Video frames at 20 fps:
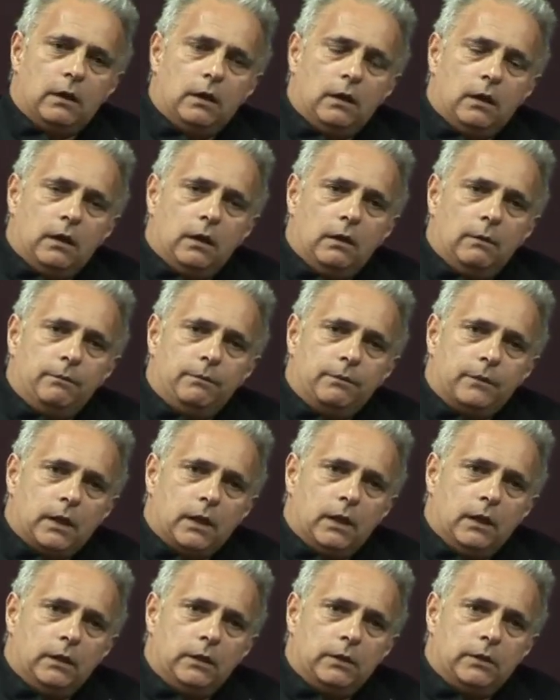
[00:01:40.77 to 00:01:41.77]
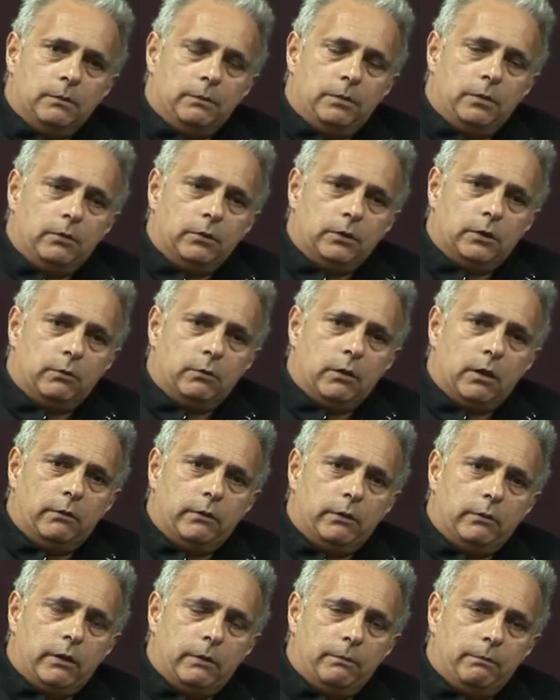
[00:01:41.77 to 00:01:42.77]
And it's important to work
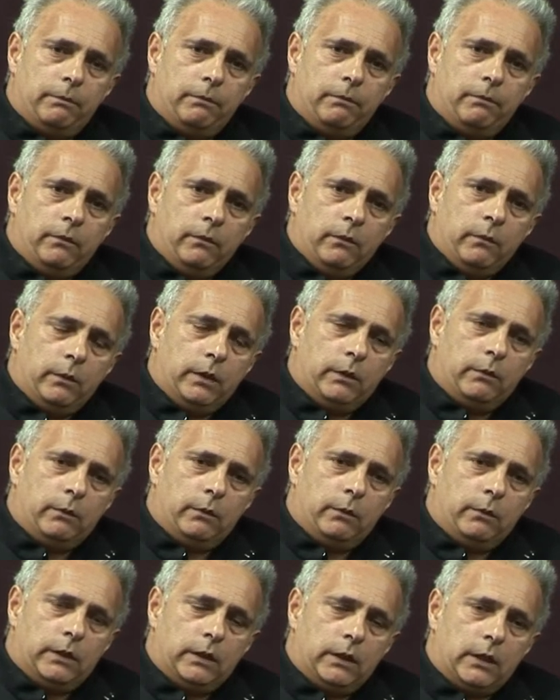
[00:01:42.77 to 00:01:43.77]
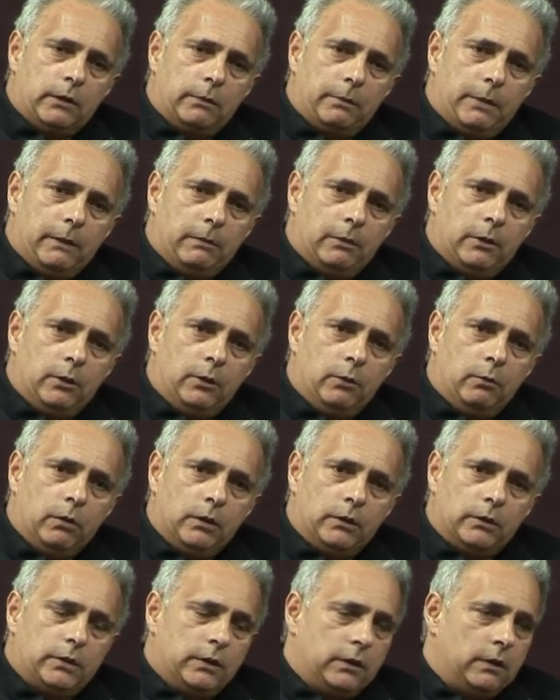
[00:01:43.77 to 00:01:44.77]
with young people who
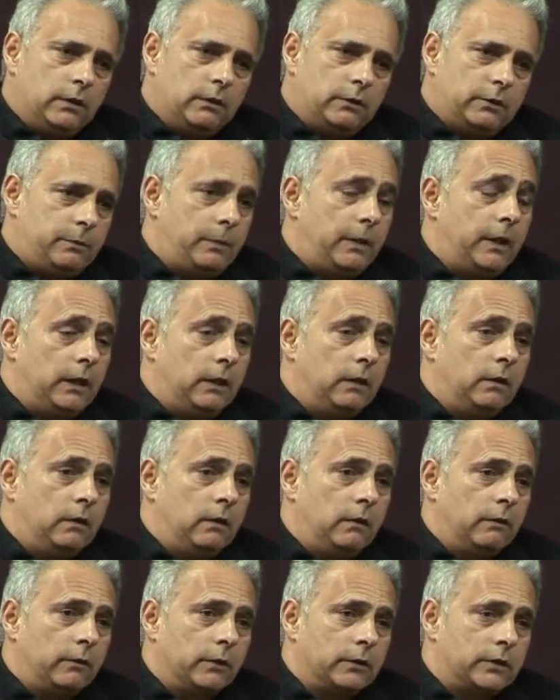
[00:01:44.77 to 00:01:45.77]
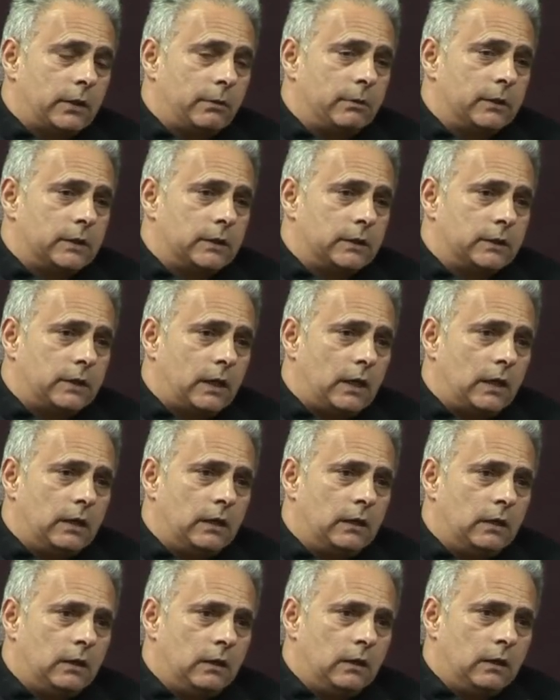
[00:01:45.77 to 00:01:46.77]
want to speak, who've got something to say,